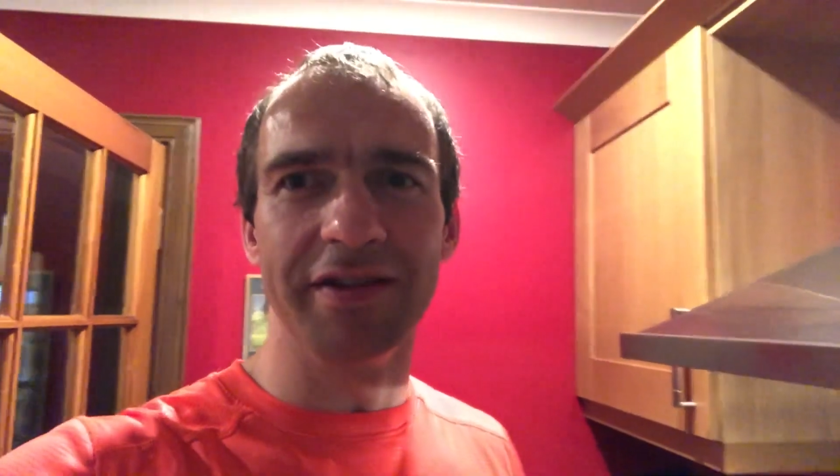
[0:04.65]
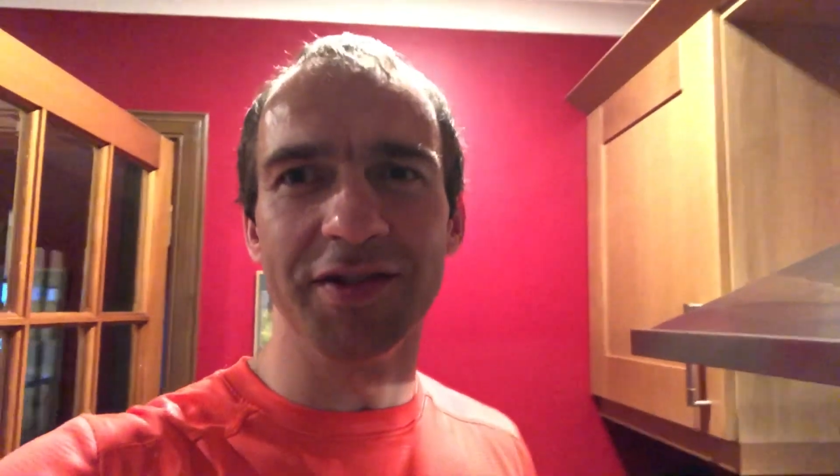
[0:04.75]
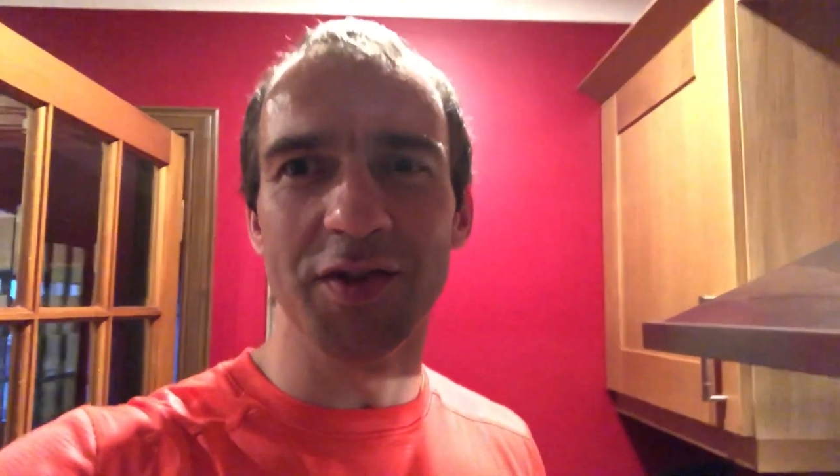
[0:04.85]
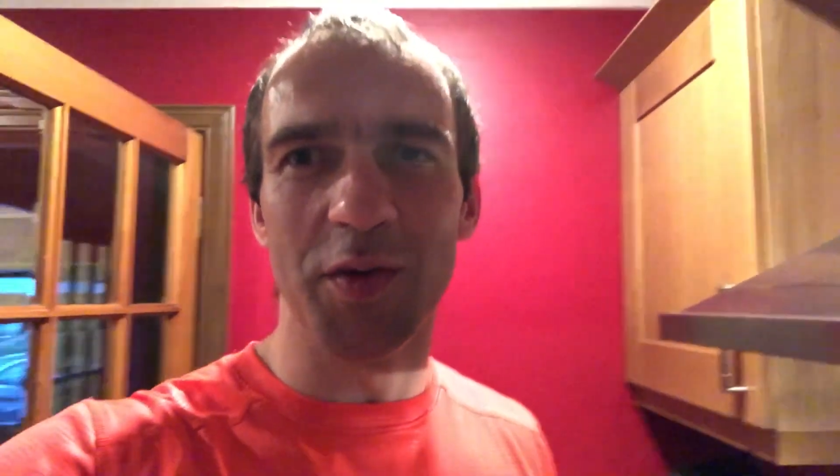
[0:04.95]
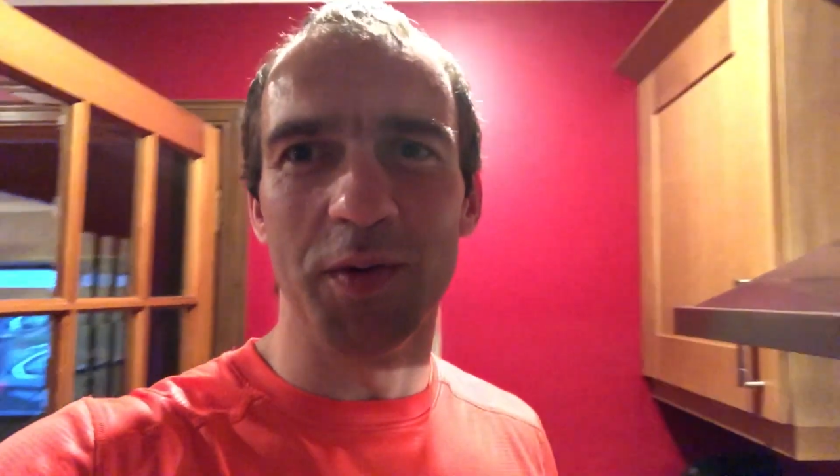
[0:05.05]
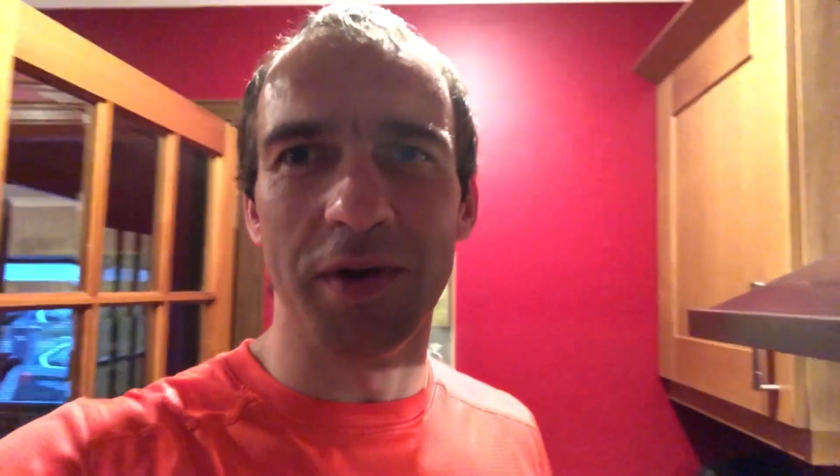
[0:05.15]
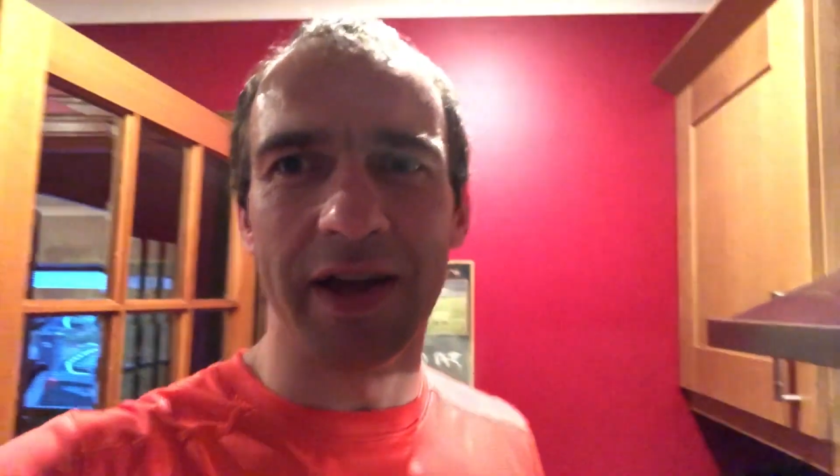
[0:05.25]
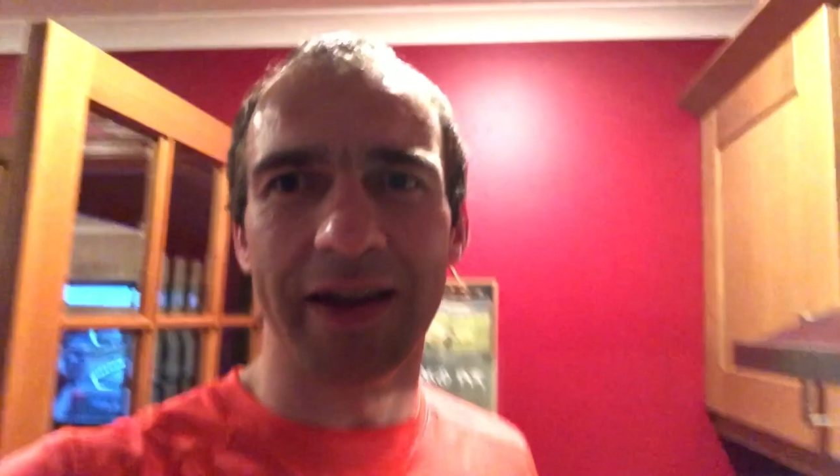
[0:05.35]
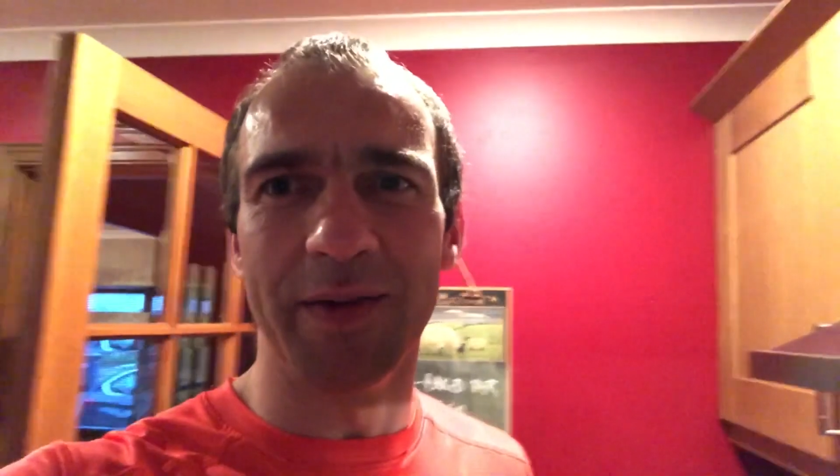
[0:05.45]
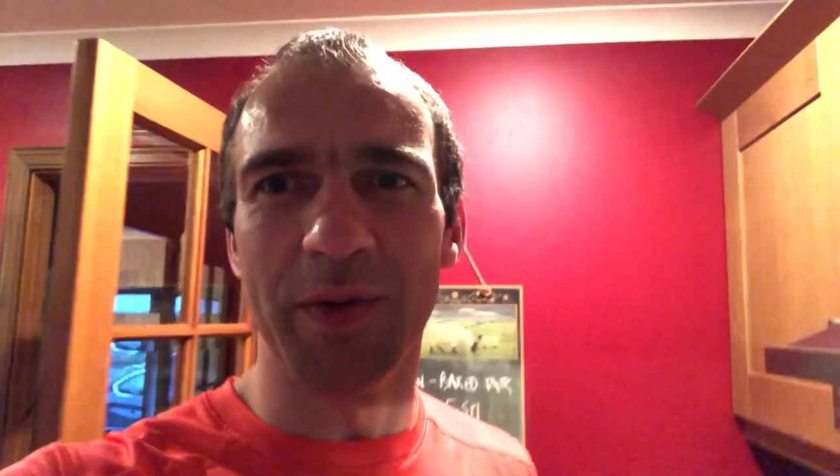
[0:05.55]
So
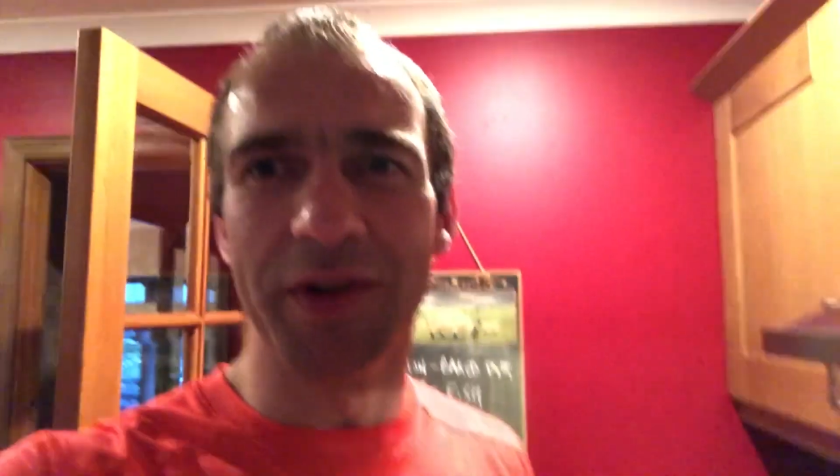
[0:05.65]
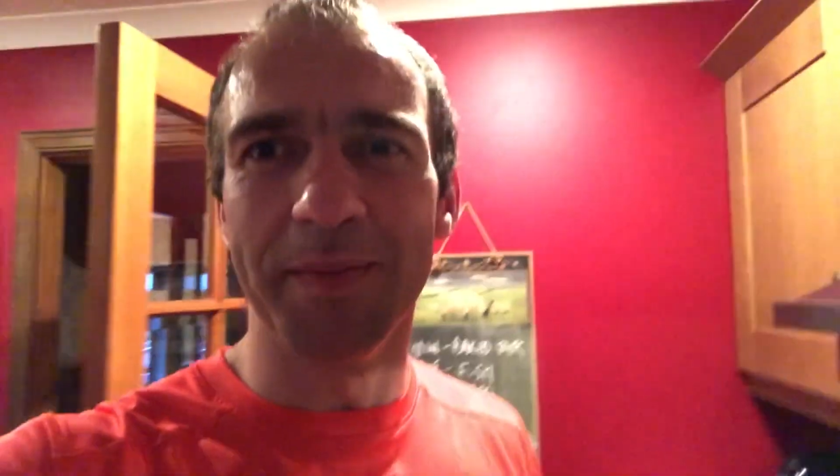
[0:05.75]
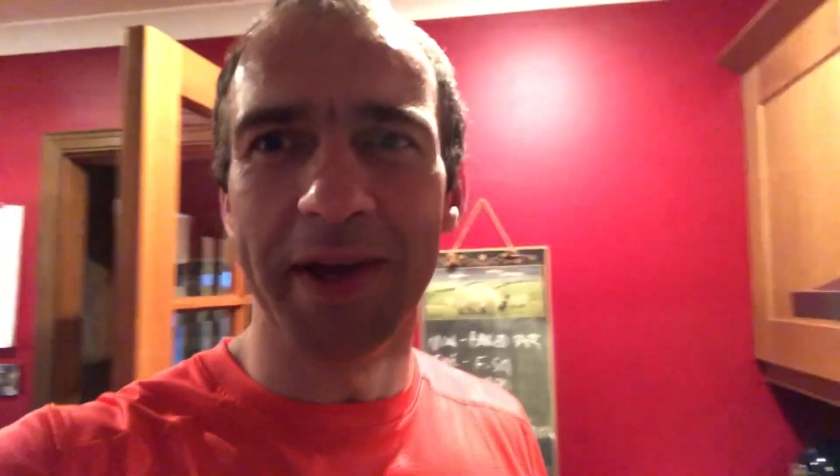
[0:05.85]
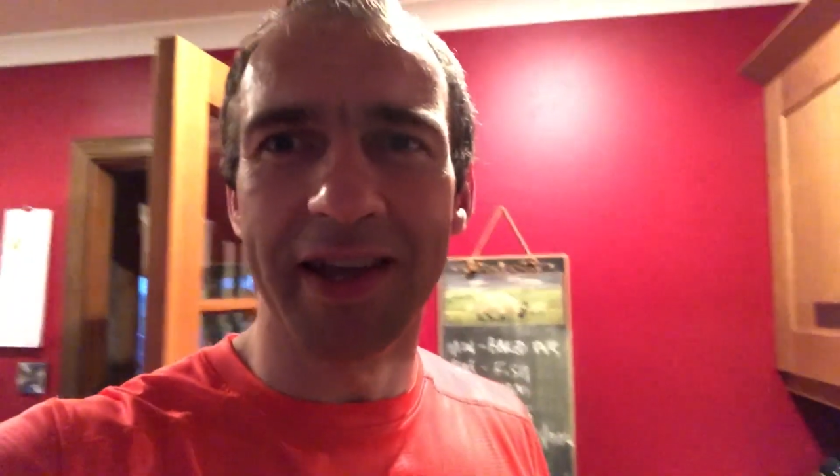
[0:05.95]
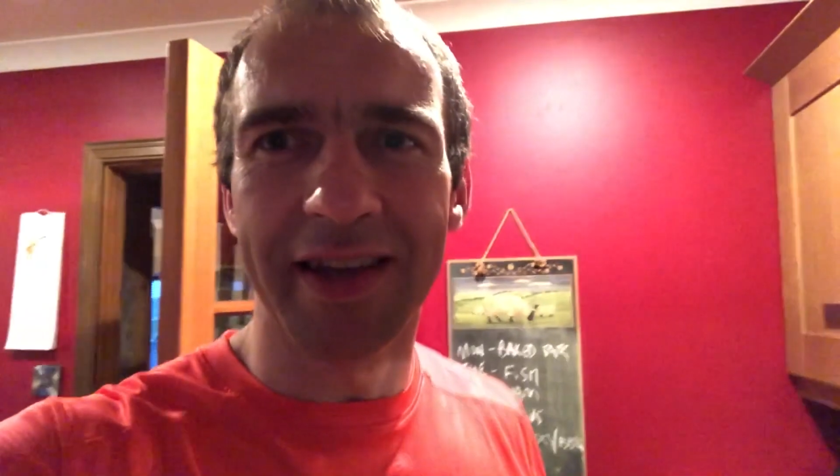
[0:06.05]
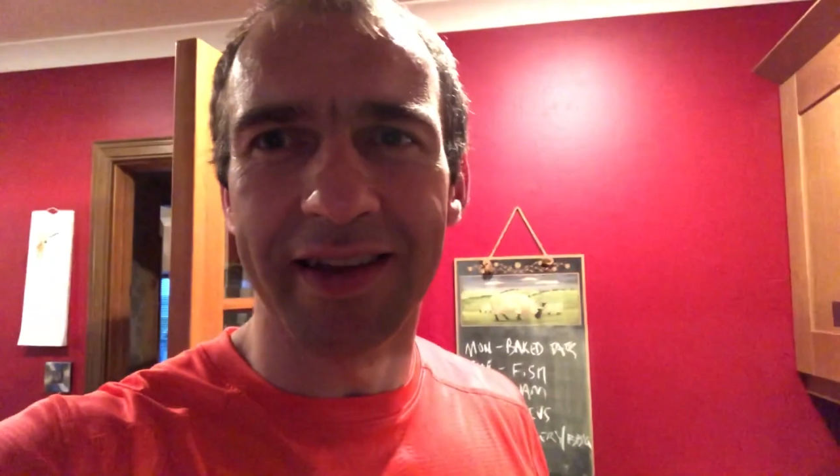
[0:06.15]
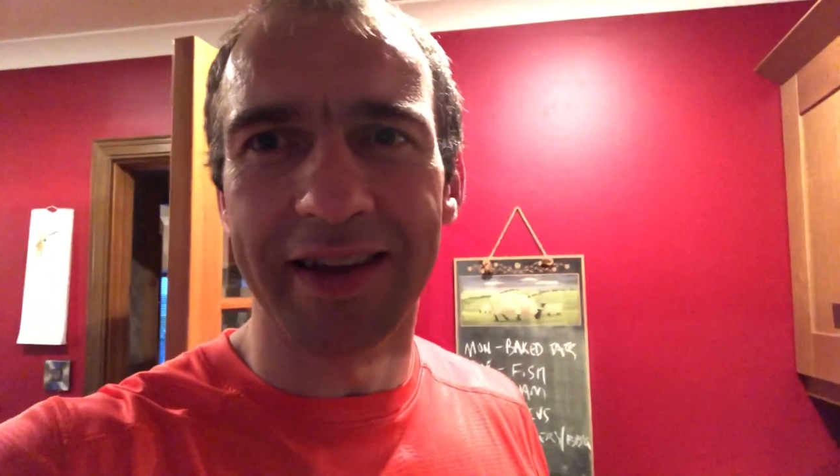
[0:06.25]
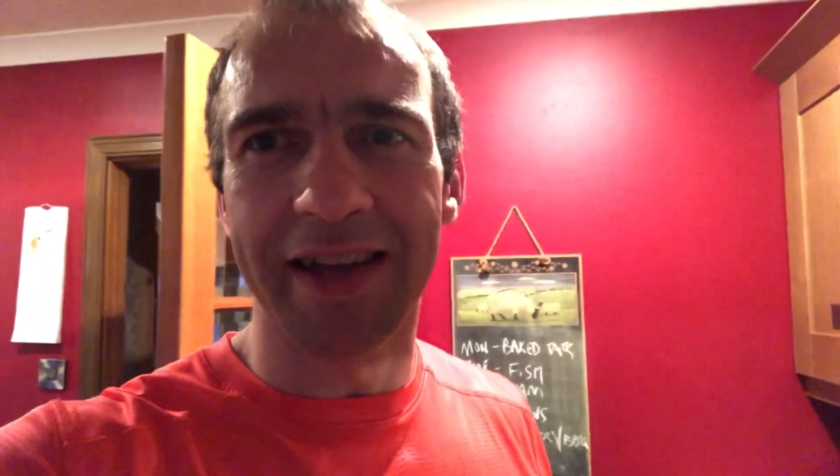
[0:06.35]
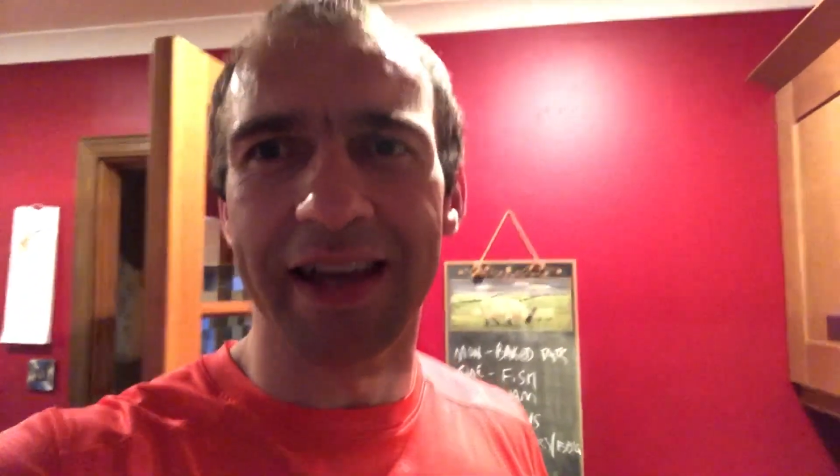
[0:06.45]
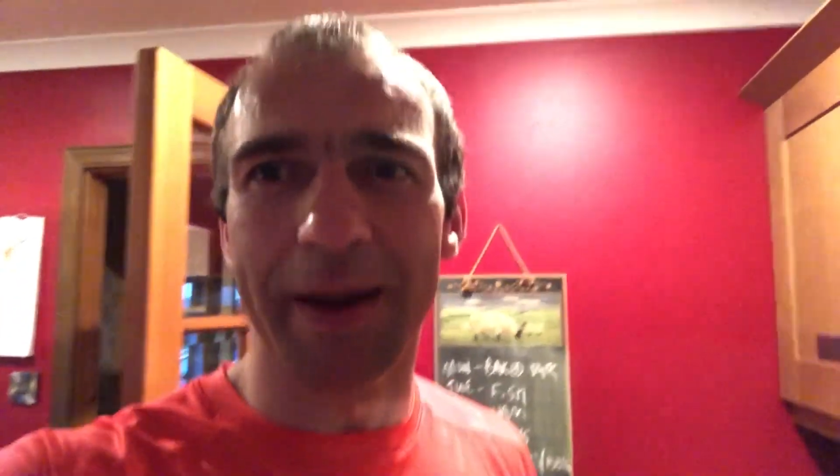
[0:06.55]
we're gonna make
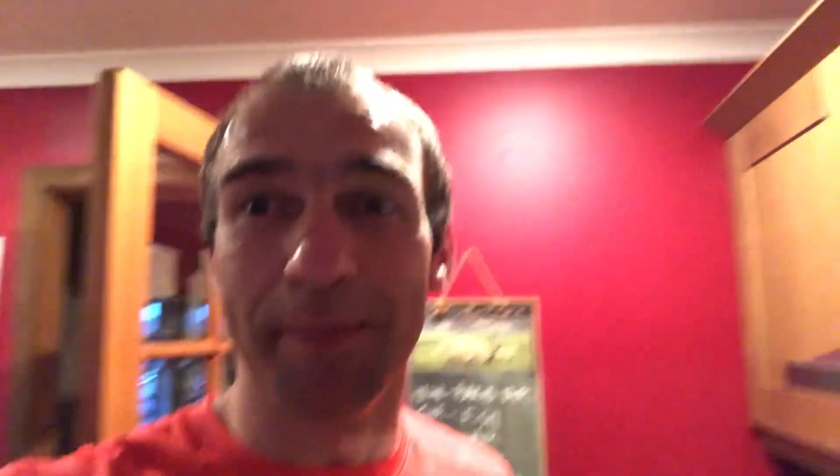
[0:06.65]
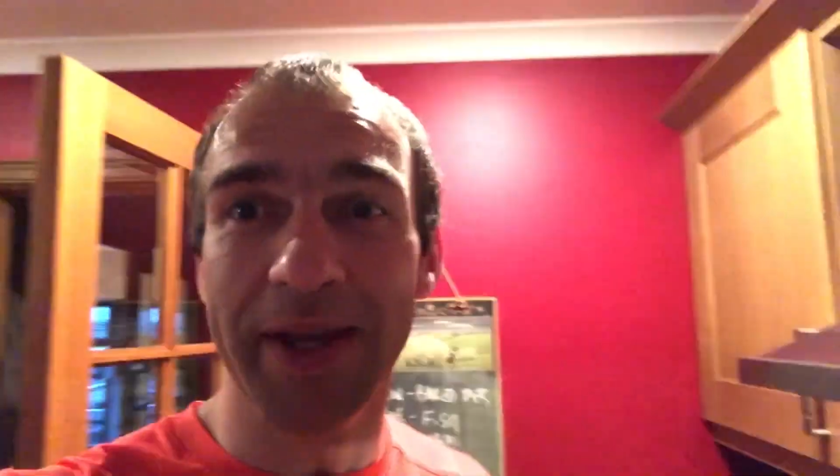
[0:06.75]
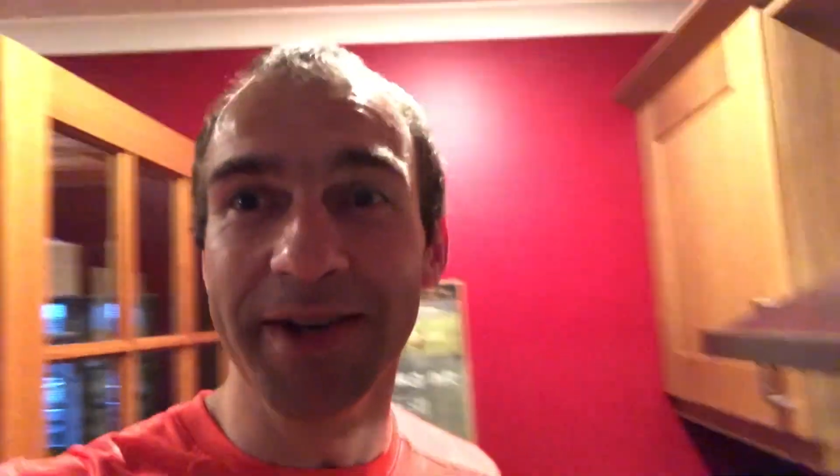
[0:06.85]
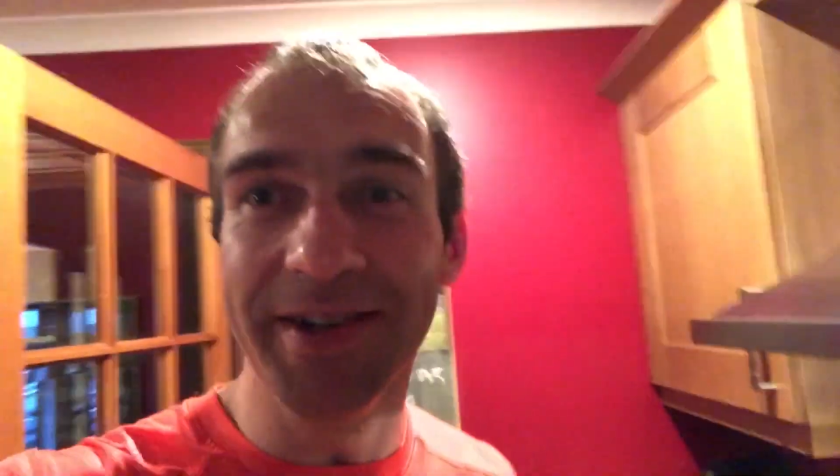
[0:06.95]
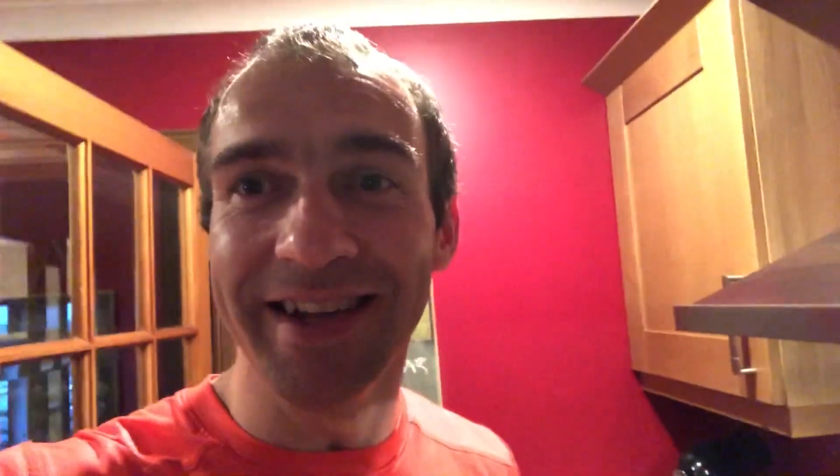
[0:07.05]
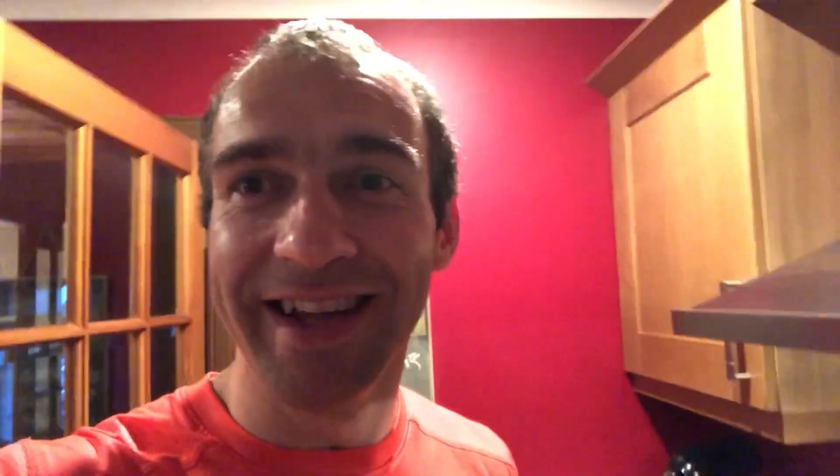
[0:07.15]
a beer.